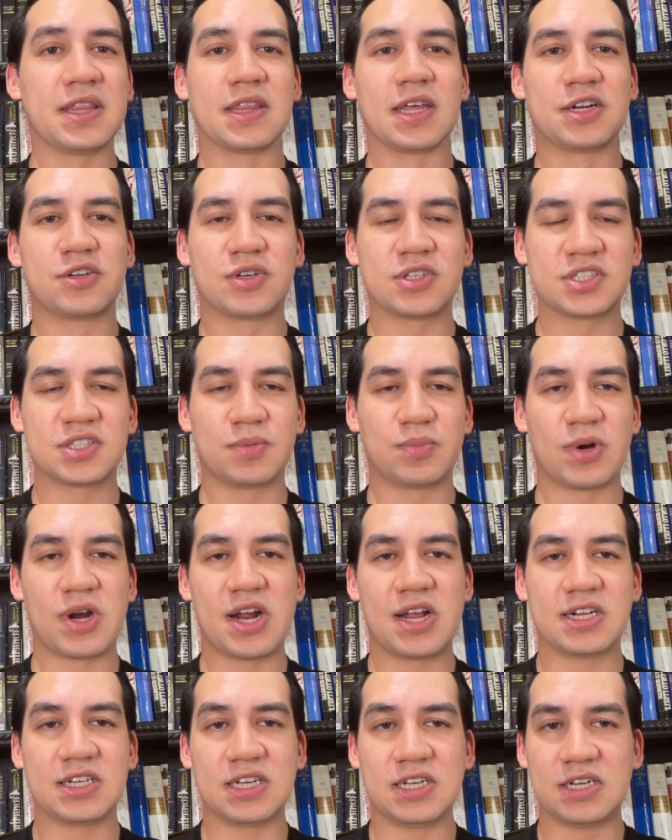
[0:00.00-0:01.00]
they trust the
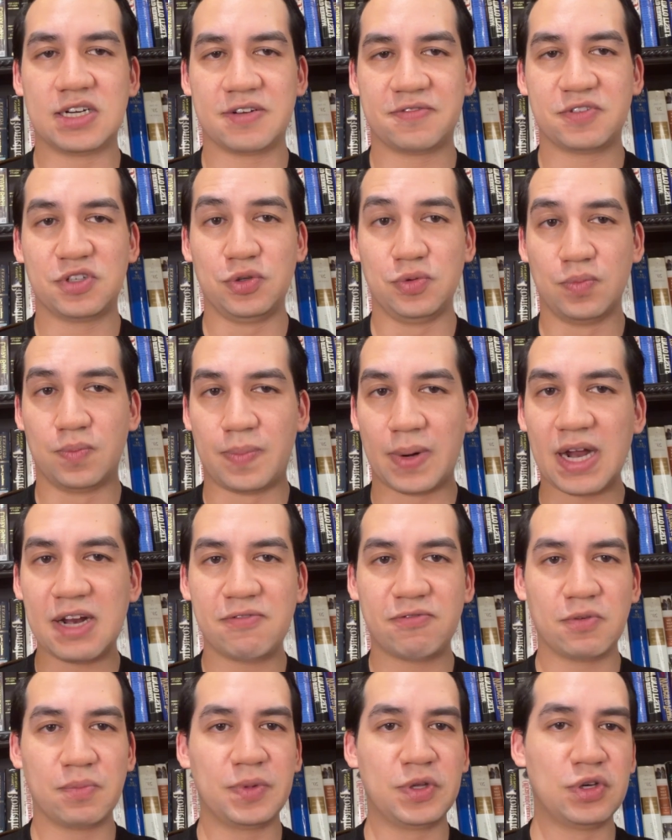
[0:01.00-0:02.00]
brand enough to buy
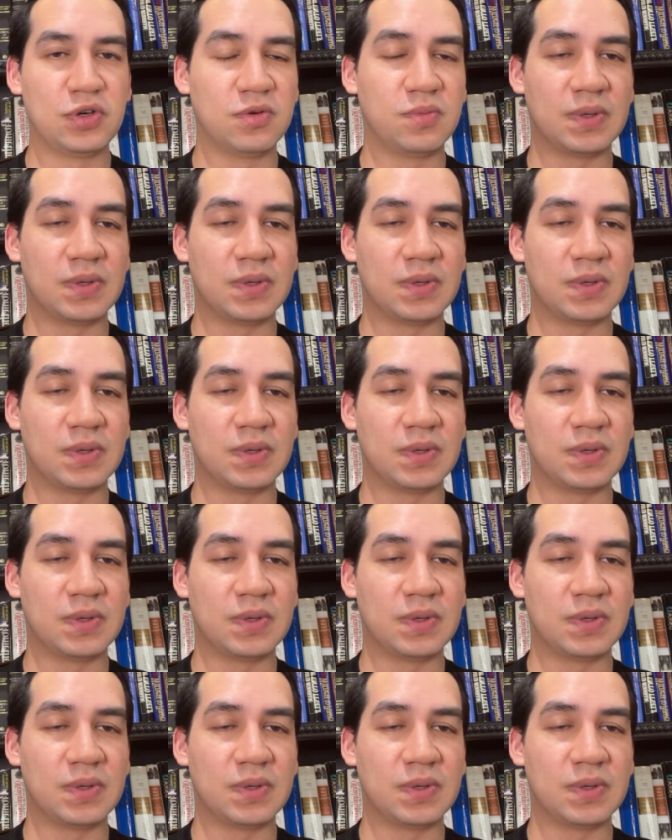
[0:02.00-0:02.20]
from you,